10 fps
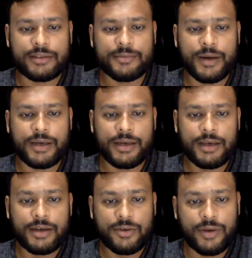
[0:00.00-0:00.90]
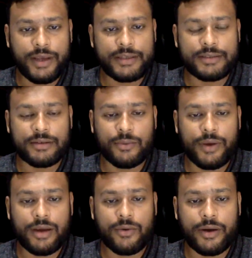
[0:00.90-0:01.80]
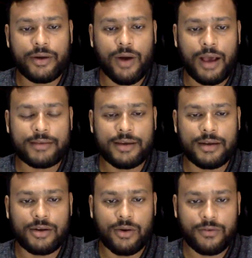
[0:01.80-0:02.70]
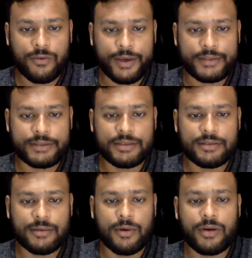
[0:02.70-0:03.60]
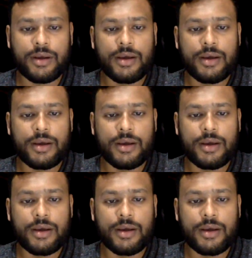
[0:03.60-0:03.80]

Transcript: But today we are going to ask her a lot of questions about